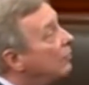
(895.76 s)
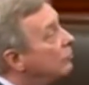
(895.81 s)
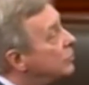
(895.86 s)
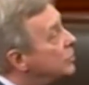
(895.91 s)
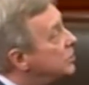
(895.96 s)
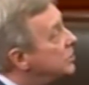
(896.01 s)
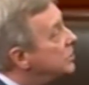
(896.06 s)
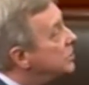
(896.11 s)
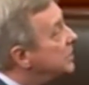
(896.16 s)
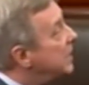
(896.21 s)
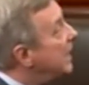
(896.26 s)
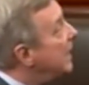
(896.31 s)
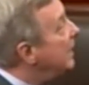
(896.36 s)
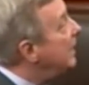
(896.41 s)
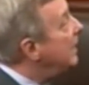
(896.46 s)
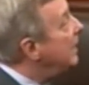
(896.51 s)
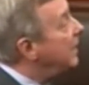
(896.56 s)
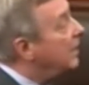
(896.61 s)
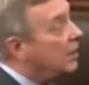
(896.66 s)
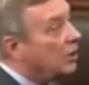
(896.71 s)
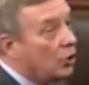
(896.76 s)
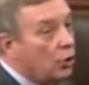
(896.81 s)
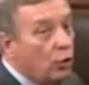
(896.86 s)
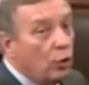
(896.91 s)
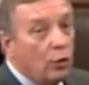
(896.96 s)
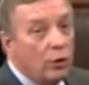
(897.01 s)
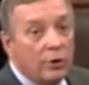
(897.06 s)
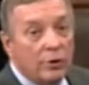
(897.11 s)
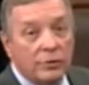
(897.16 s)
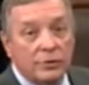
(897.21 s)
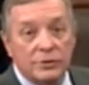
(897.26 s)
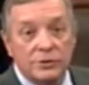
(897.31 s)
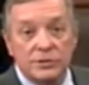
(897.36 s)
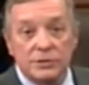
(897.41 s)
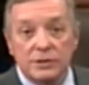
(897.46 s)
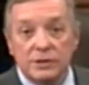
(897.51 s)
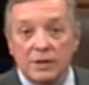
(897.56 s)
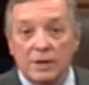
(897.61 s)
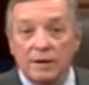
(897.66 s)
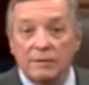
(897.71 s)
was she standing in the
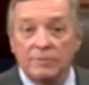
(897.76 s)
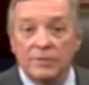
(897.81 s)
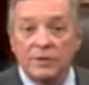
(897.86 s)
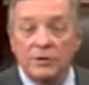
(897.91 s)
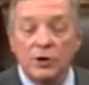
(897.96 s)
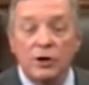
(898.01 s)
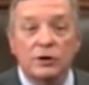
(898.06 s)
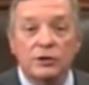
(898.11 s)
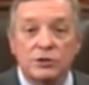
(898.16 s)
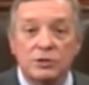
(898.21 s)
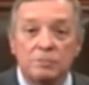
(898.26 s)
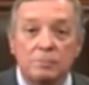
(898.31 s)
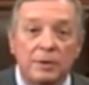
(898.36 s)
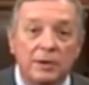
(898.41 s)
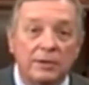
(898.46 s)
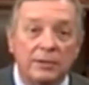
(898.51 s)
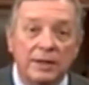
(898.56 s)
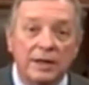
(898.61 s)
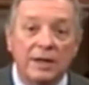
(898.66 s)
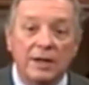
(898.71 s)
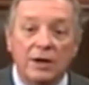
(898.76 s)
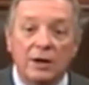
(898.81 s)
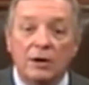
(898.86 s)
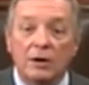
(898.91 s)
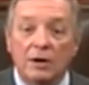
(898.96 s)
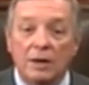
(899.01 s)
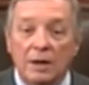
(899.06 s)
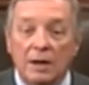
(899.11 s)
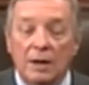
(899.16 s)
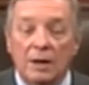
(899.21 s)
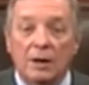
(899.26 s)
corridors of the Dirksen building here